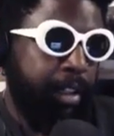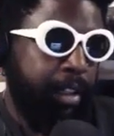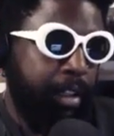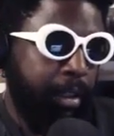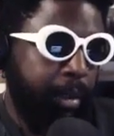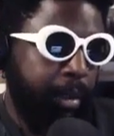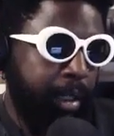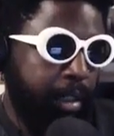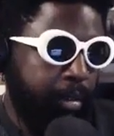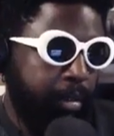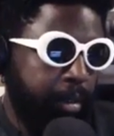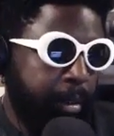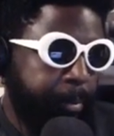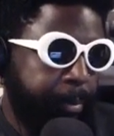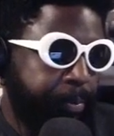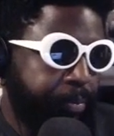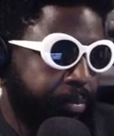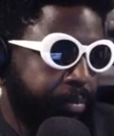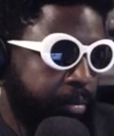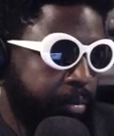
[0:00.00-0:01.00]
deal, it, bro?
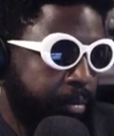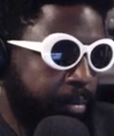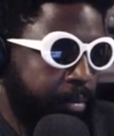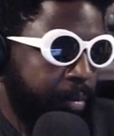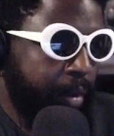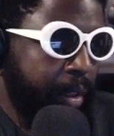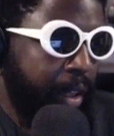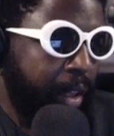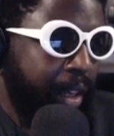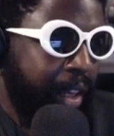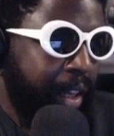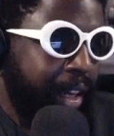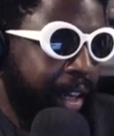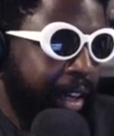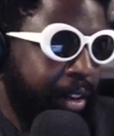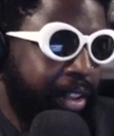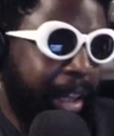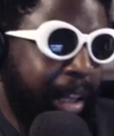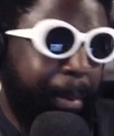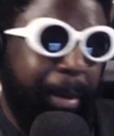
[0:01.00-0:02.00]

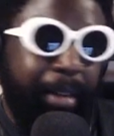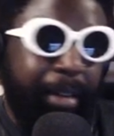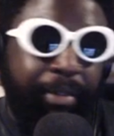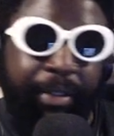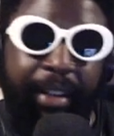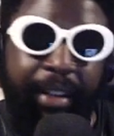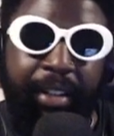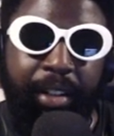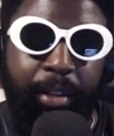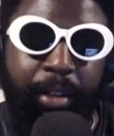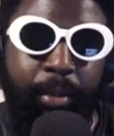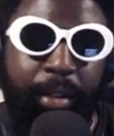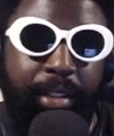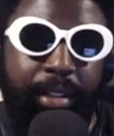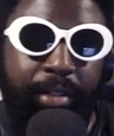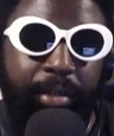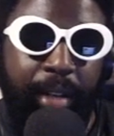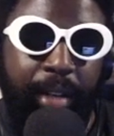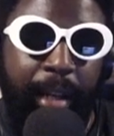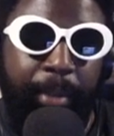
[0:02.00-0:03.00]
Could that be a thing though?
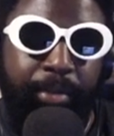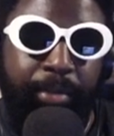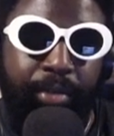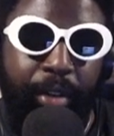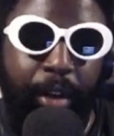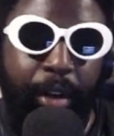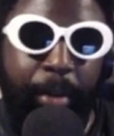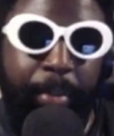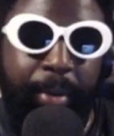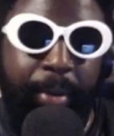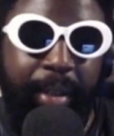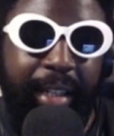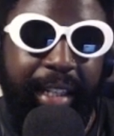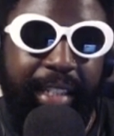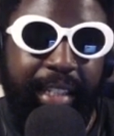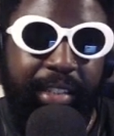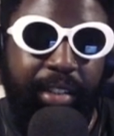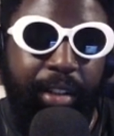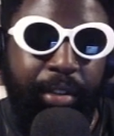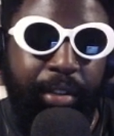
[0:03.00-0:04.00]
Once clubs reopen, that they
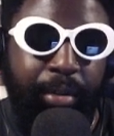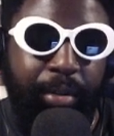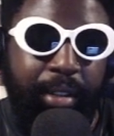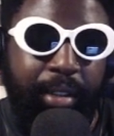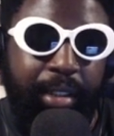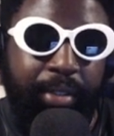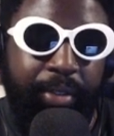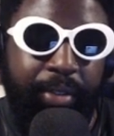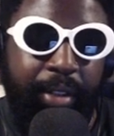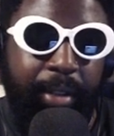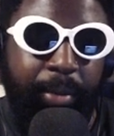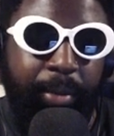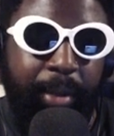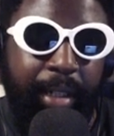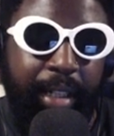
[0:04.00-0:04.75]
start doing this thing where